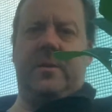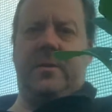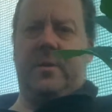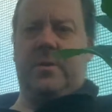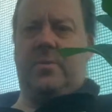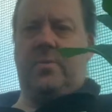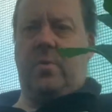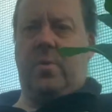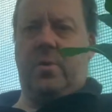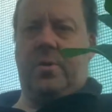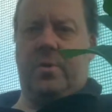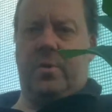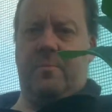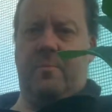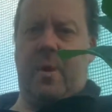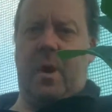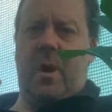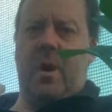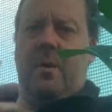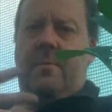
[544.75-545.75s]
That's why I do them
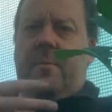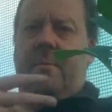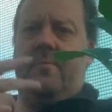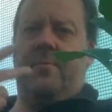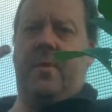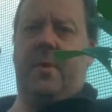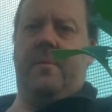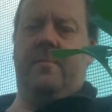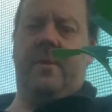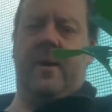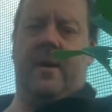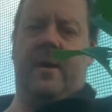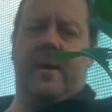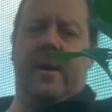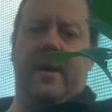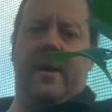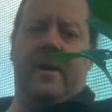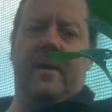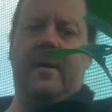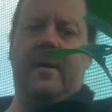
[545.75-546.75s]
at home and bring them down here.